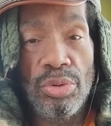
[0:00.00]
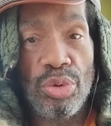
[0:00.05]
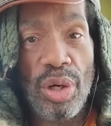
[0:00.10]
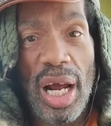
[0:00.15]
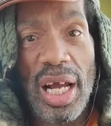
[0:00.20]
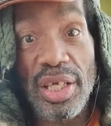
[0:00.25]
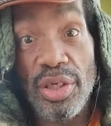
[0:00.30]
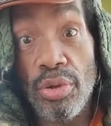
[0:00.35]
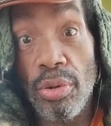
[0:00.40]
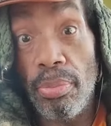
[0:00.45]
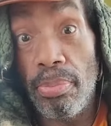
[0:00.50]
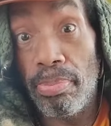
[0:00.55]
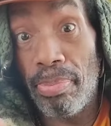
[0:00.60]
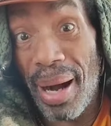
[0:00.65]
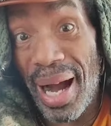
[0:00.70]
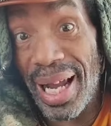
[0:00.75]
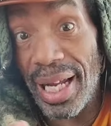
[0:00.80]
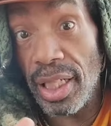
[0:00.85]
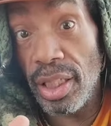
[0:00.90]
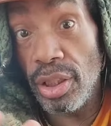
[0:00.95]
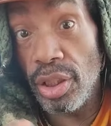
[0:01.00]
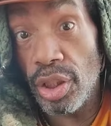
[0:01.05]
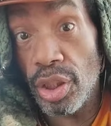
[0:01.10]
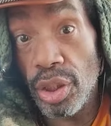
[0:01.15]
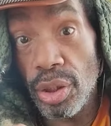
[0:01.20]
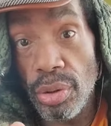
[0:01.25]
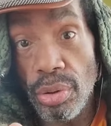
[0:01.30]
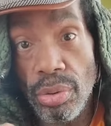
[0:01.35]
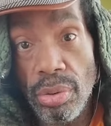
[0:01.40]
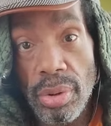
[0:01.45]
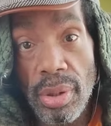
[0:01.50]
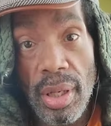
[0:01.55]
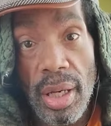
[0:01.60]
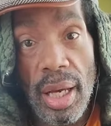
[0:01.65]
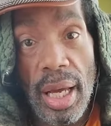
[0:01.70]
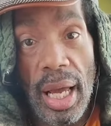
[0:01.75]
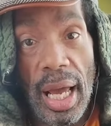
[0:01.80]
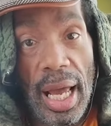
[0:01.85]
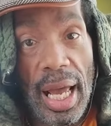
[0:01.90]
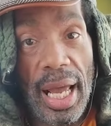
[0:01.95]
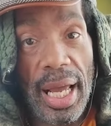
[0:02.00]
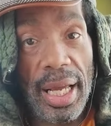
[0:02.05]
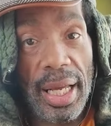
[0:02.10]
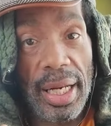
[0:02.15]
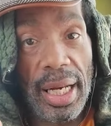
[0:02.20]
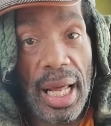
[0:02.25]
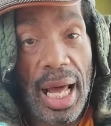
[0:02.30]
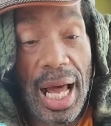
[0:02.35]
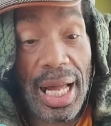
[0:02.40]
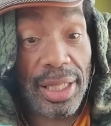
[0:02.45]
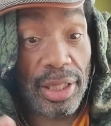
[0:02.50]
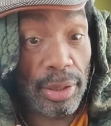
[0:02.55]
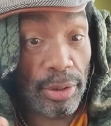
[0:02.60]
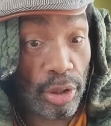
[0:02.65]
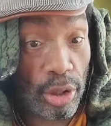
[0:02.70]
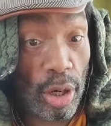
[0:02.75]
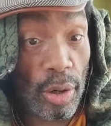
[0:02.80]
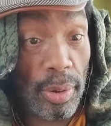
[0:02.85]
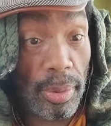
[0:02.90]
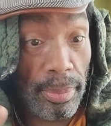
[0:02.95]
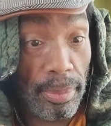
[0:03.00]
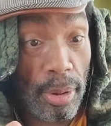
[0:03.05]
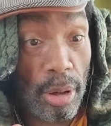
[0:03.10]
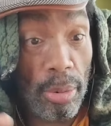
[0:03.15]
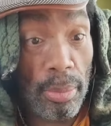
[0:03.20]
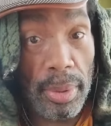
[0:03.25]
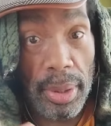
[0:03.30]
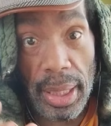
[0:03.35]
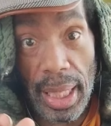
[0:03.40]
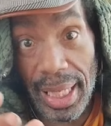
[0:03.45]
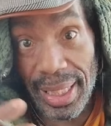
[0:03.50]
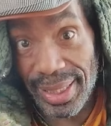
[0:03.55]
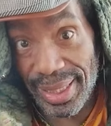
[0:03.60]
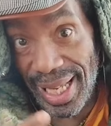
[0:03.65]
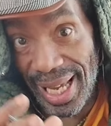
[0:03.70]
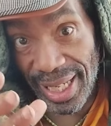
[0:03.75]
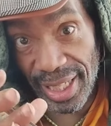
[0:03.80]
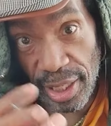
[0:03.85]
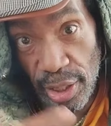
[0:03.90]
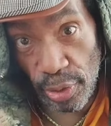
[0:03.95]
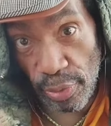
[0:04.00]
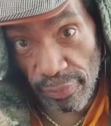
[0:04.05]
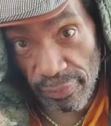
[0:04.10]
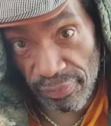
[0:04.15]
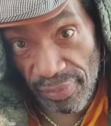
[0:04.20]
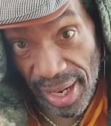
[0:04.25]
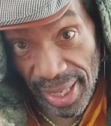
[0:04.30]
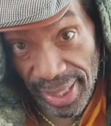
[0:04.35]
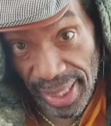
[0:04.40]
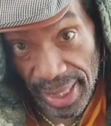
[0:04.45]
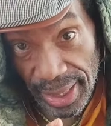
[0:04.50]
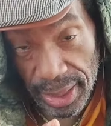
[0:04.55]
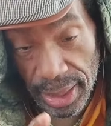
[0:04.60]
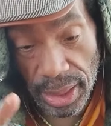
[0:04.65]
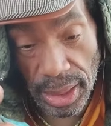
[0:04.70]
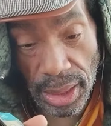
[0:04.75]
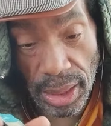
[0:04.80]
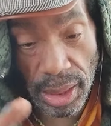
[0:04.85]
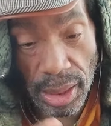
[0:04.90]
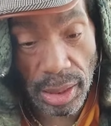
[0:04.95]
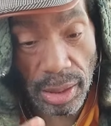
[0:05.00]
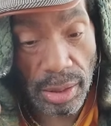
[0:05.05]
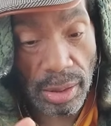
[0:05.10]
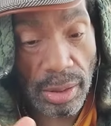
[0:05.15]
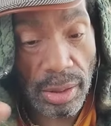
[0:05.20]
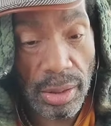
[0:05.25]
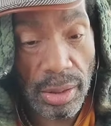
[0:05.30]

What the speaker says: trying to bind you, and at the current moment, attacking your finances.